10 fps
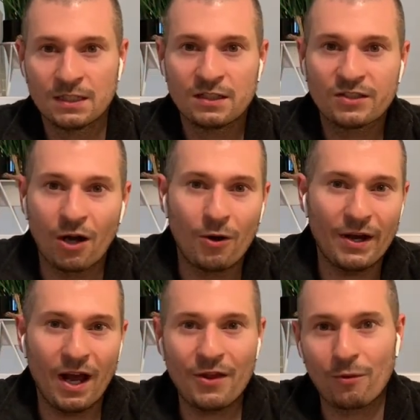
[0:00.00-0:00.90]
So in
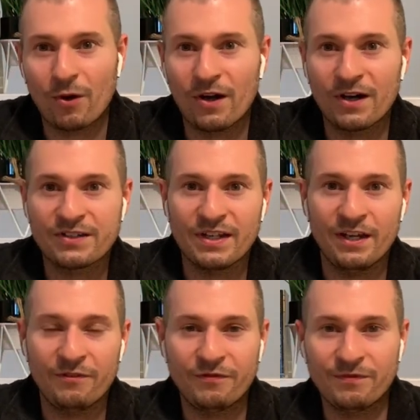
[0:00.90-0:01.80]
other words,
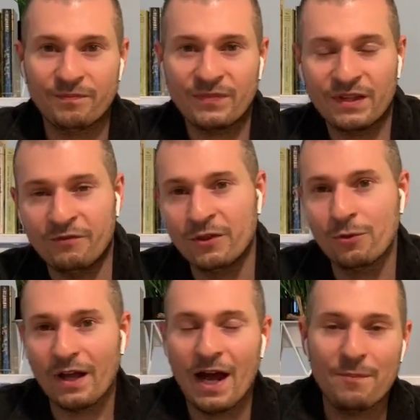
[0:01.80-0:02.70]
if you were
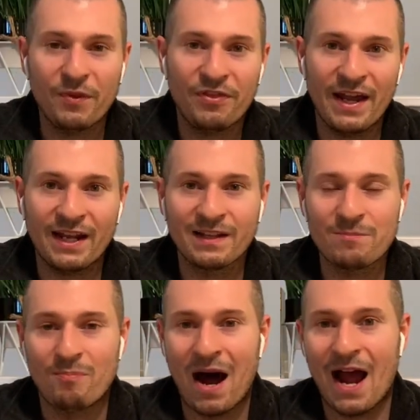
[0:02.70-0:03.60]
to hypothetically
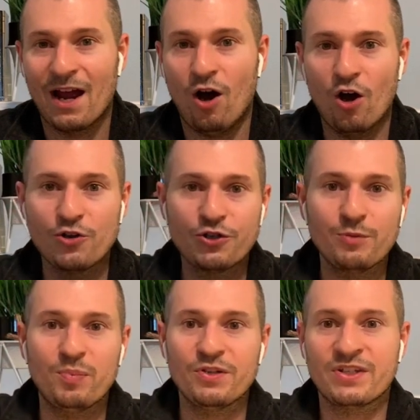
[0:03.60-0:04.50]
buy
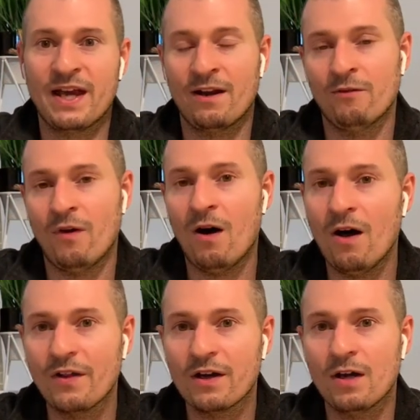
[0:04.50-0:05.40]
100% of
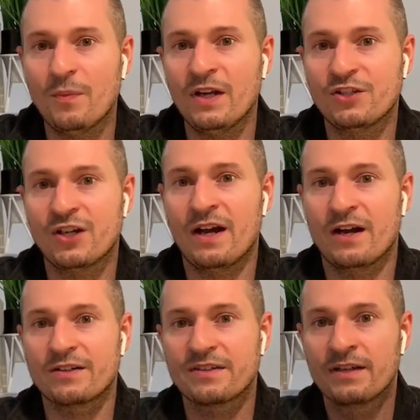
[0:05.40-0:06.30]
all the company
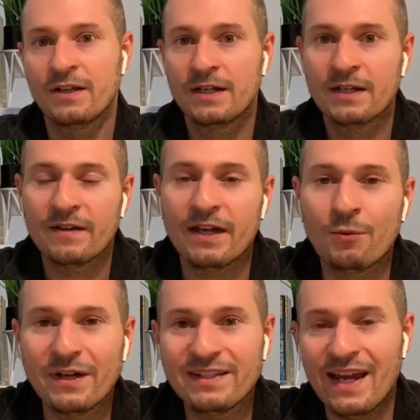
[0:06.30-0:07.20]
shares, it
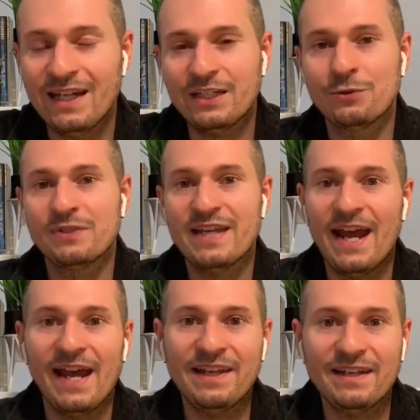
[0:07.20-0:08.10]
would take you
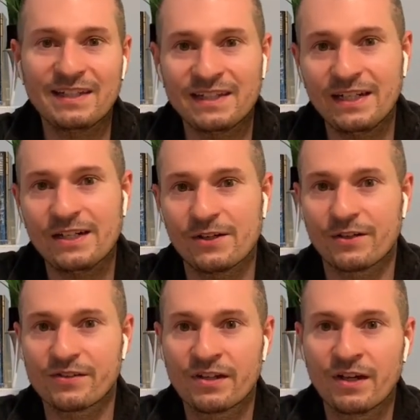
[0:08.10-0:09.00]
10
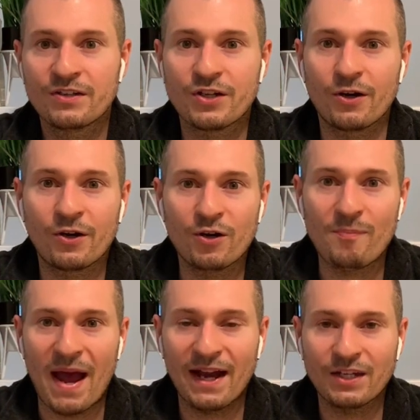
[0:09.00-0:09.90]
years to earn
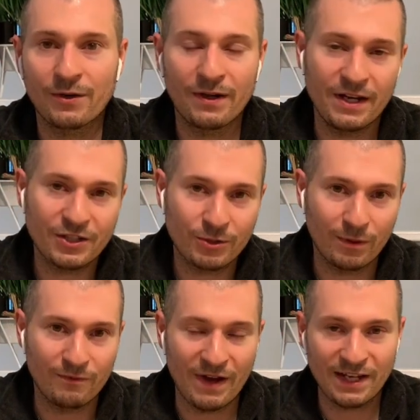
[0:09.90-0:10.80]
back your initial
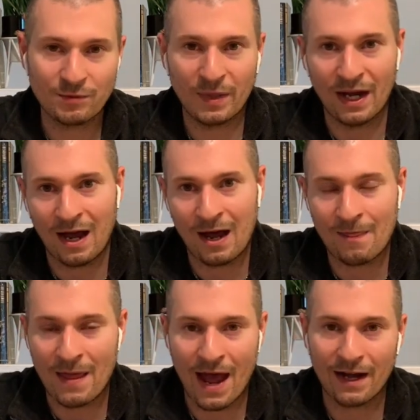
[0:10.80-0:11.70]
investment
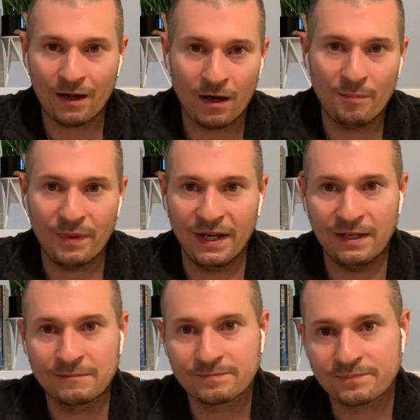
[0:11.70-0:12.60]
on that company.
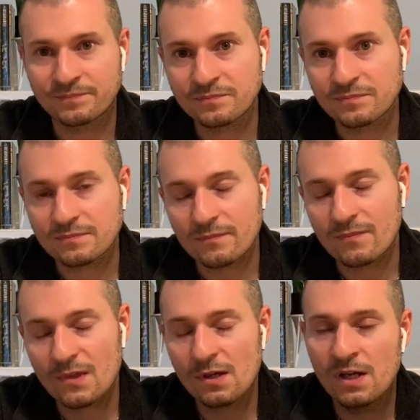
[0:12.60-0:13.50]

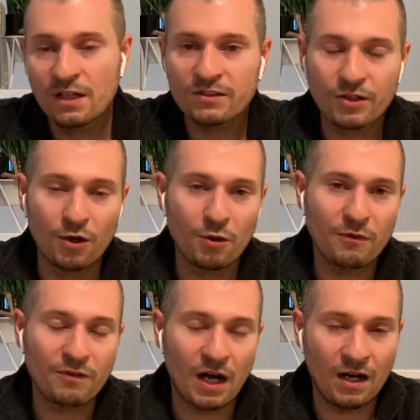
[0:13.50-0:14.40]

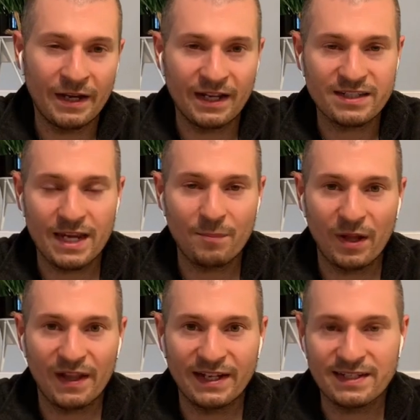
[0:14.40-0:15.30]
So an example I
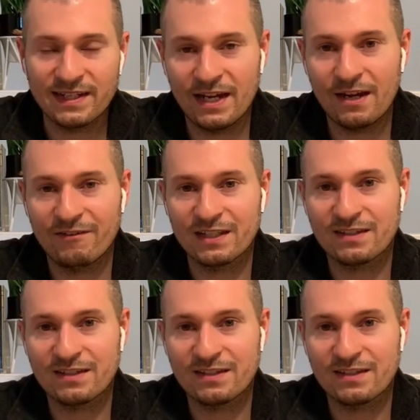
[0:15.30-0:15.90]
like to give is